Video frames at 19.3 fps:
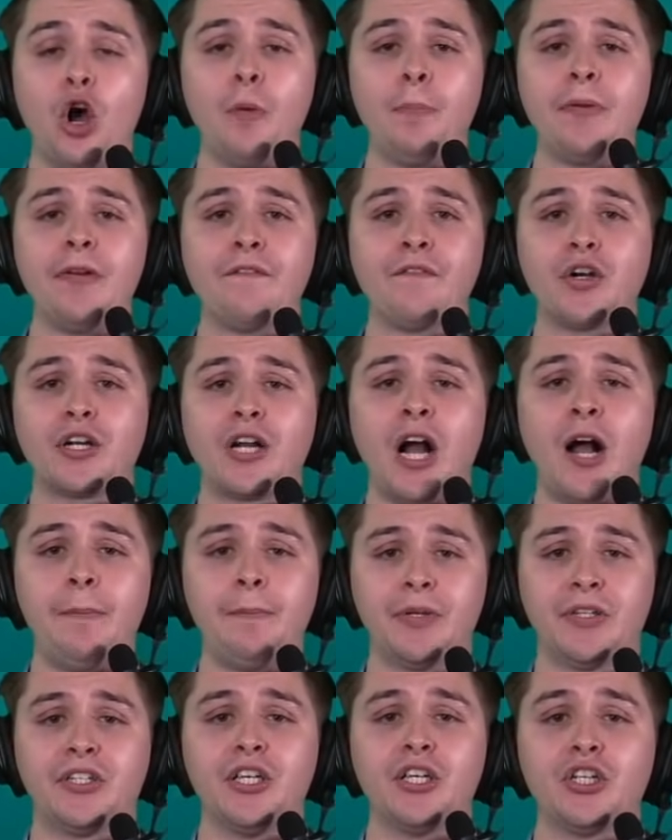open for
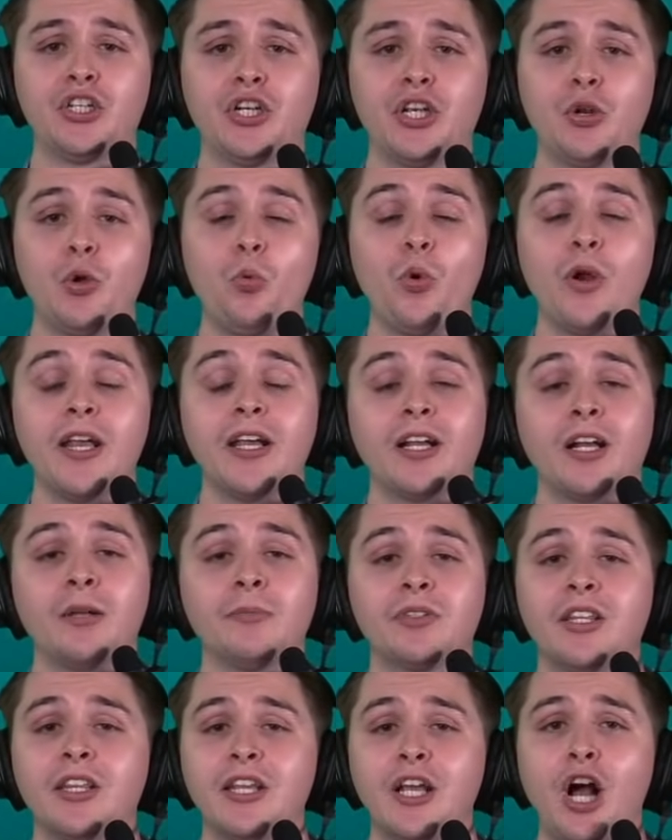competition when it
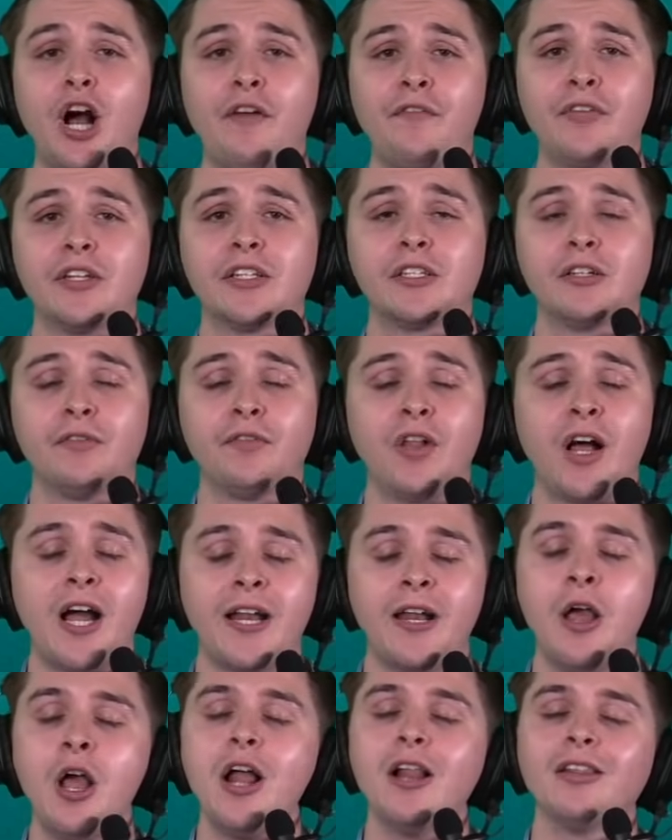comes to the offensive
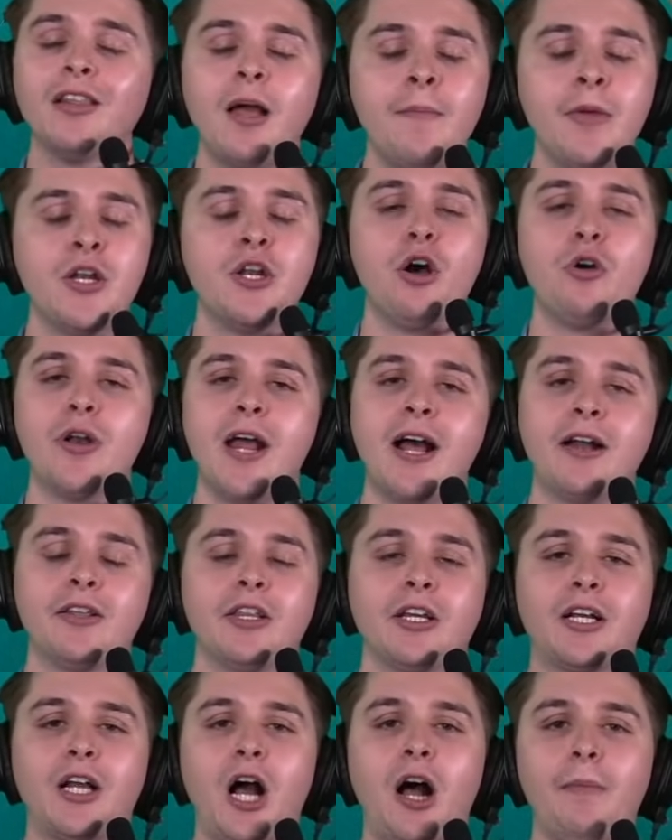line. Let me know down in
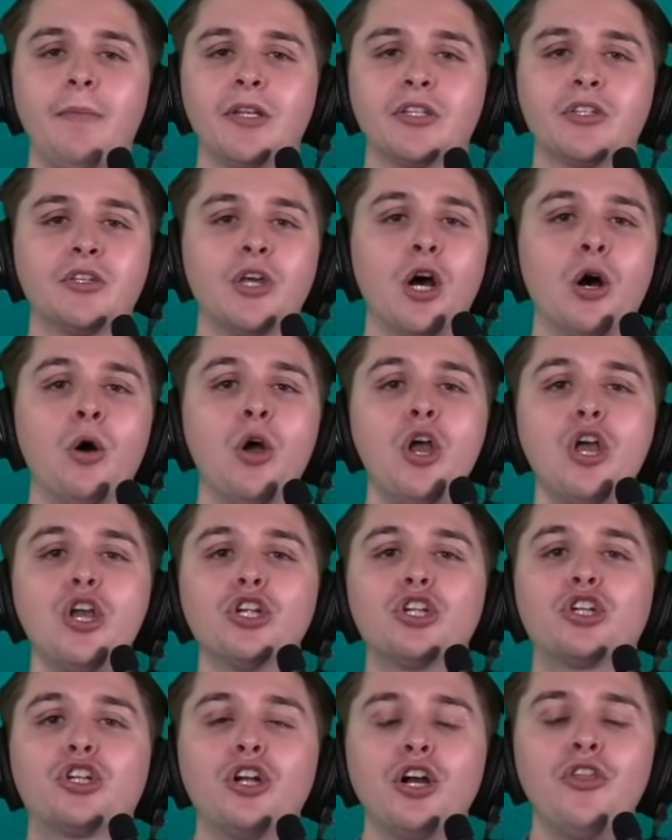the comments, though.
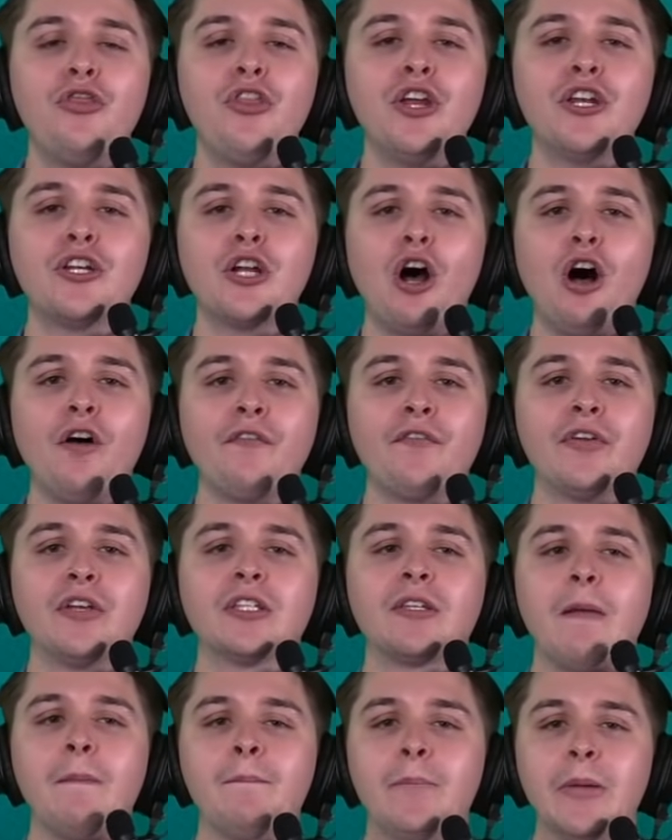Should the
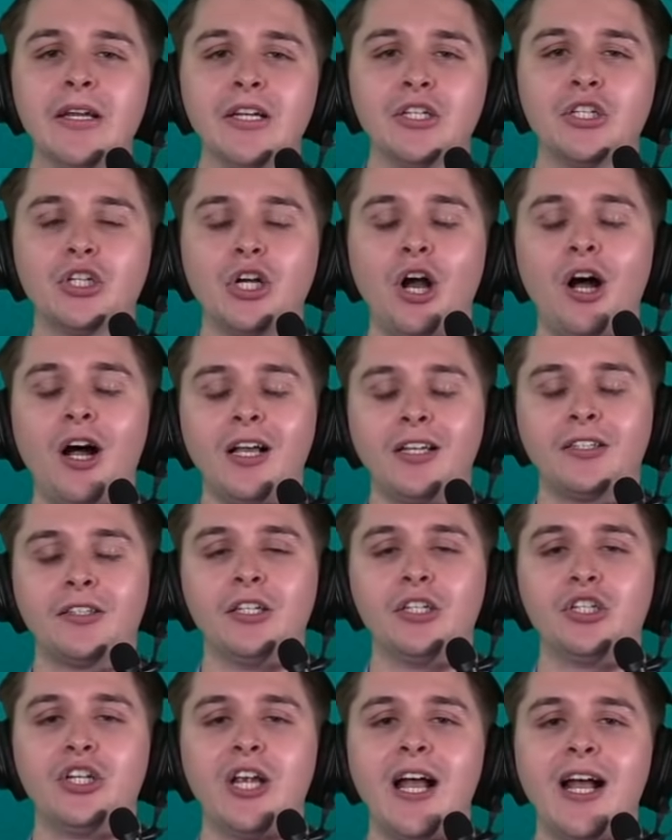Dolphins bench
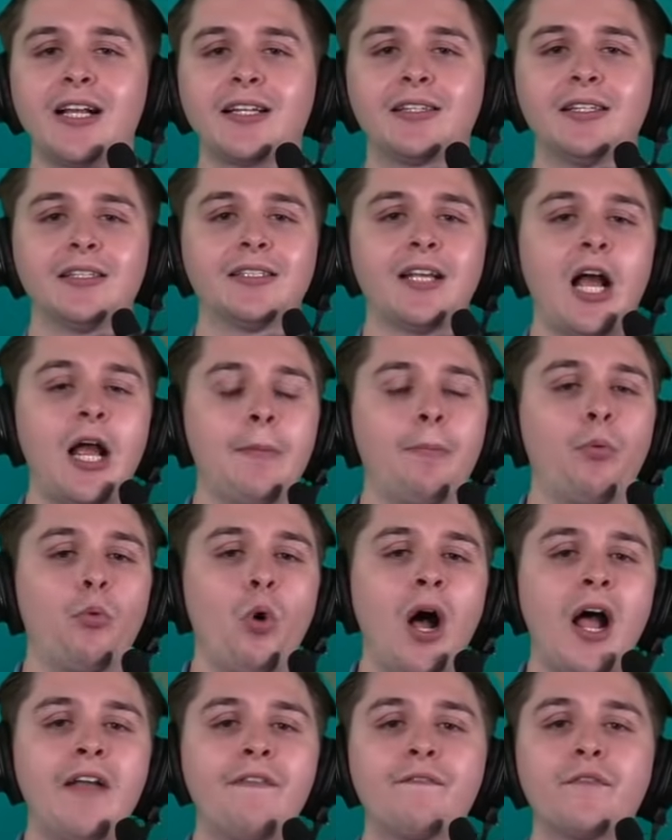Austin Jackson type
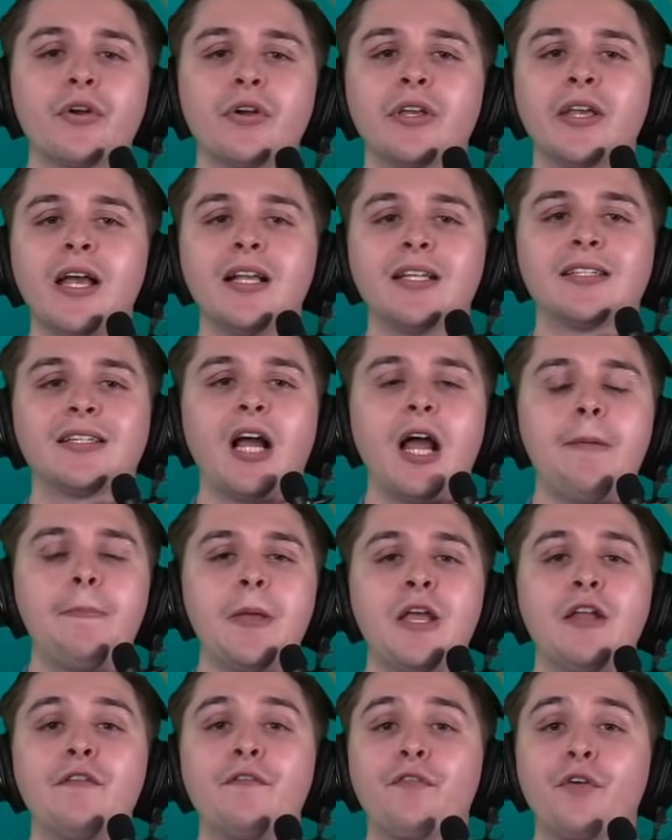Y for yes, type
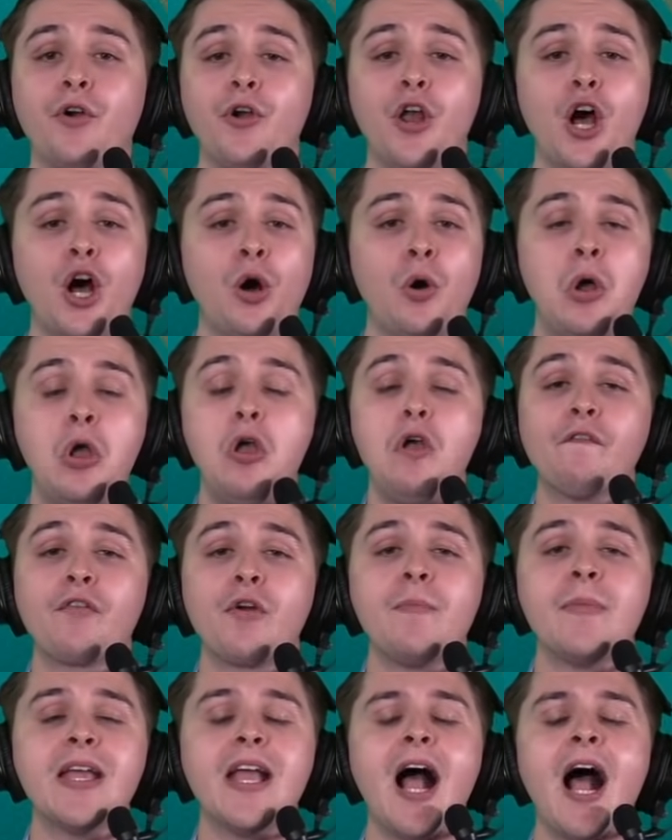N for no?
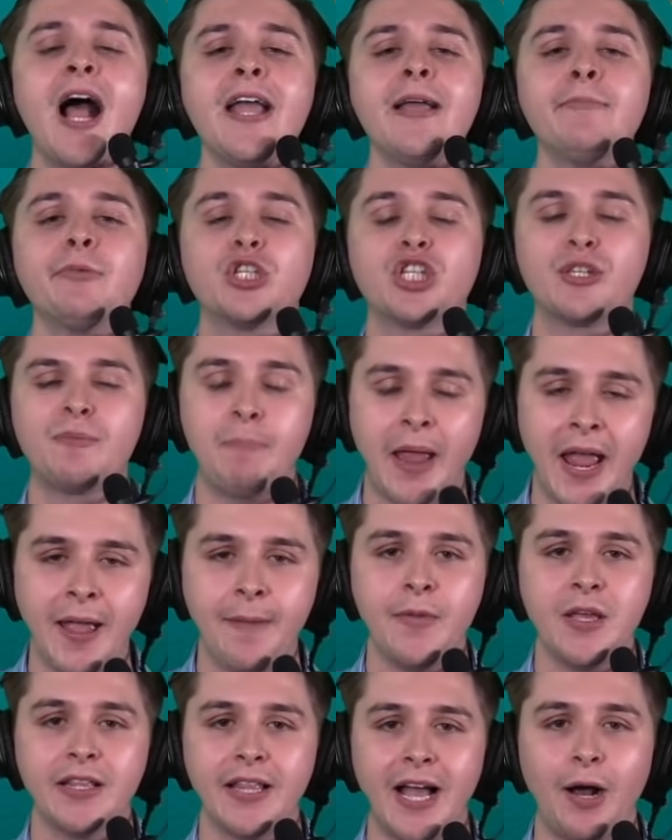For me, I am
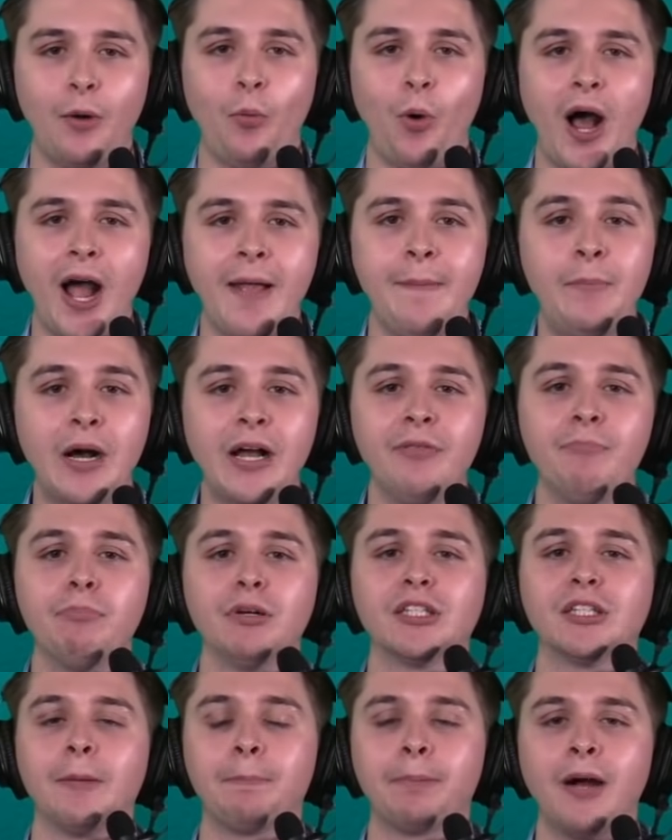spamming that Y button,
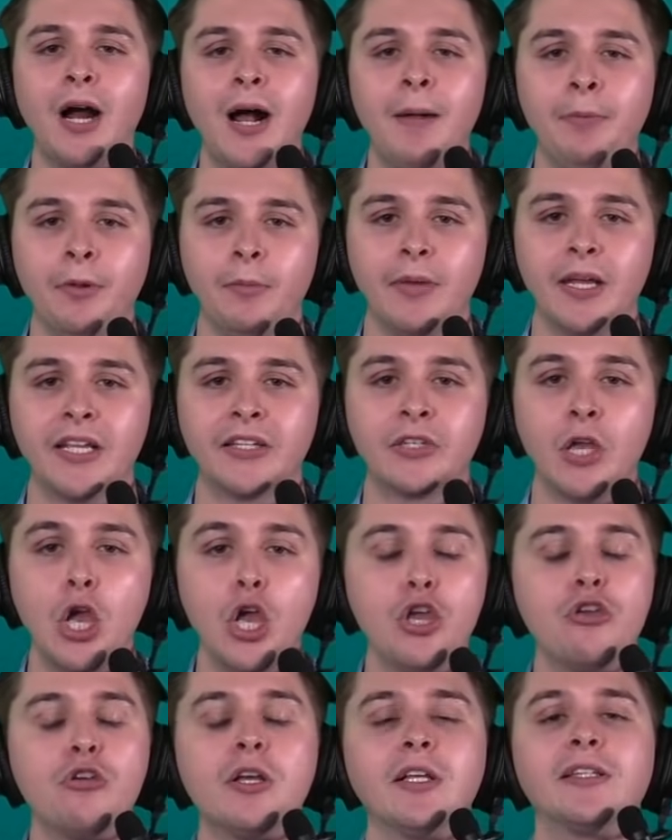but the problem is
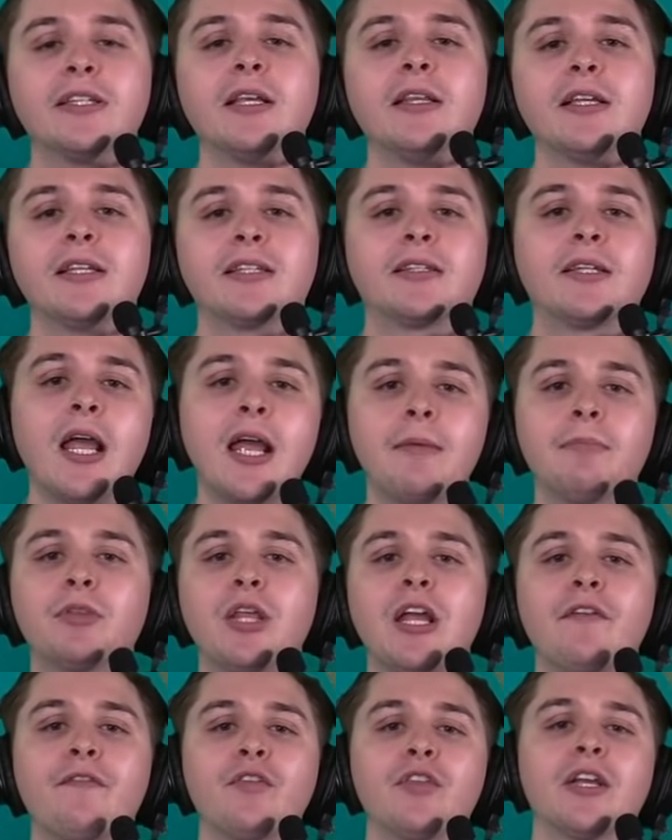you could say the same
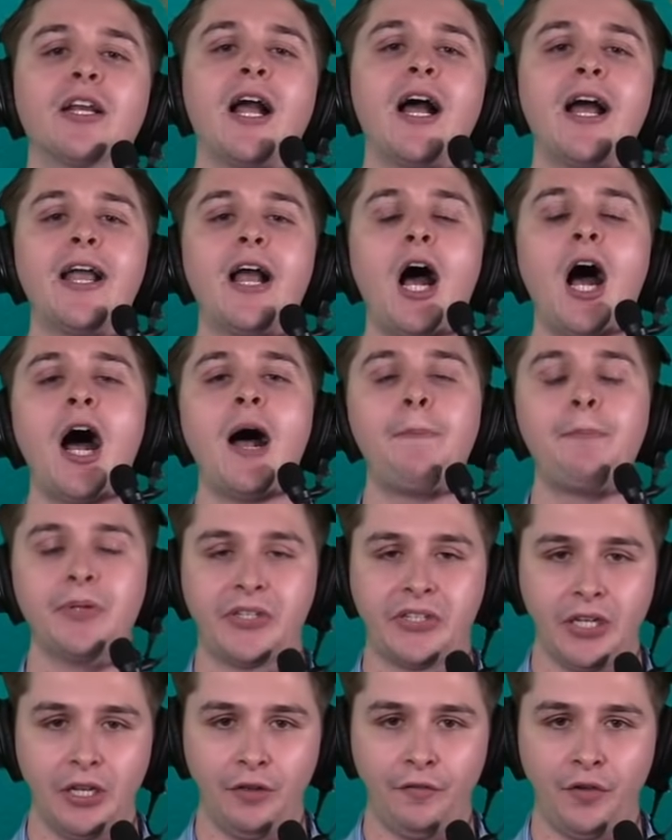thing for the guy
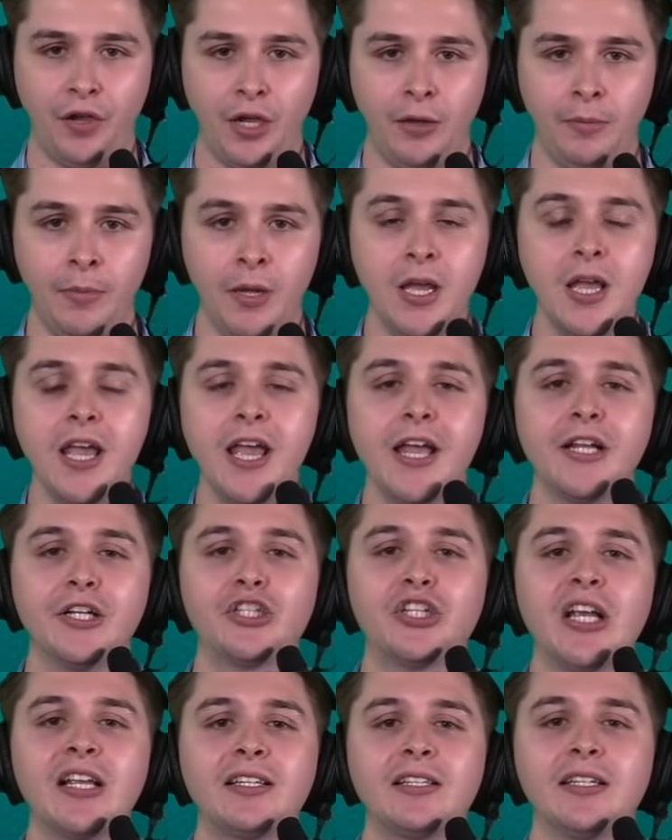opposite of him and
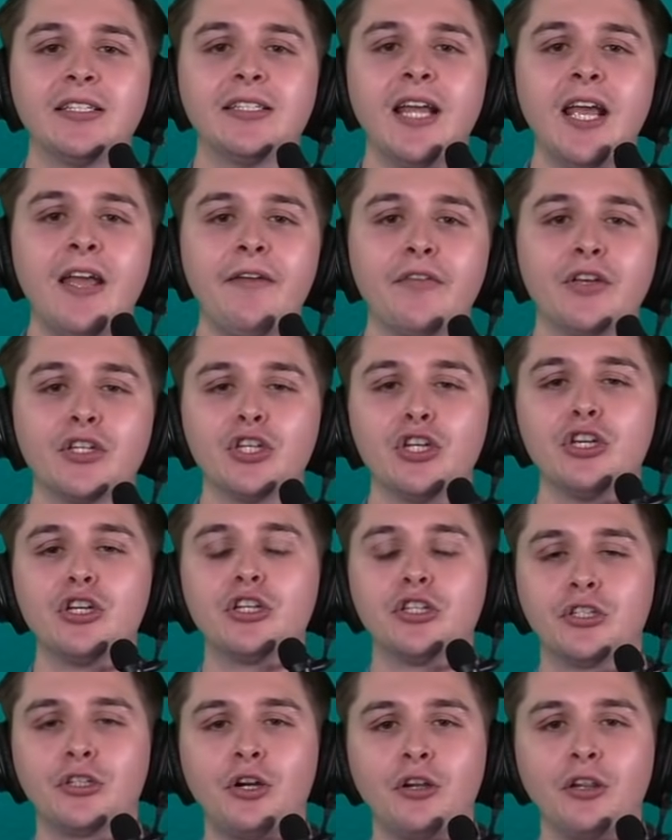Jesse Davis, and you
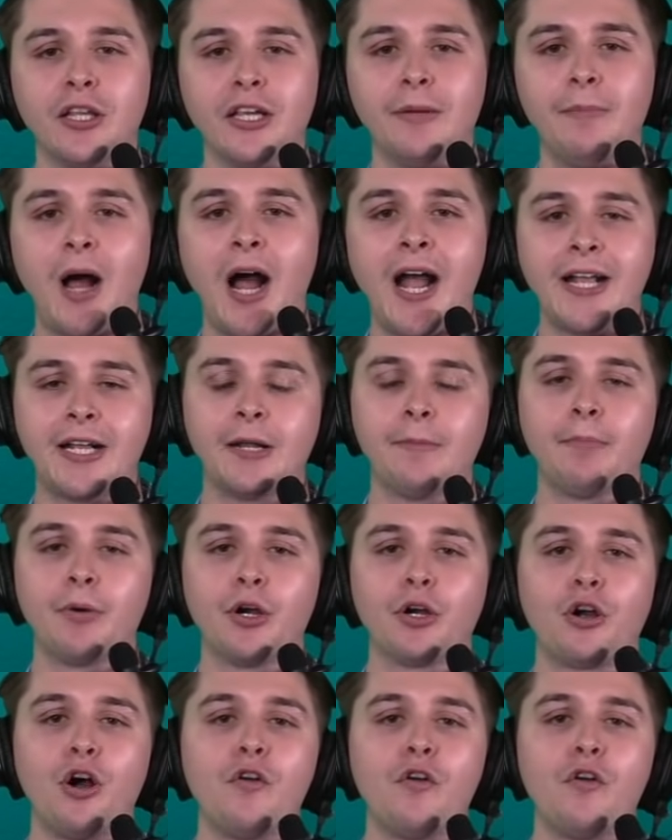could start Liam Eichenberg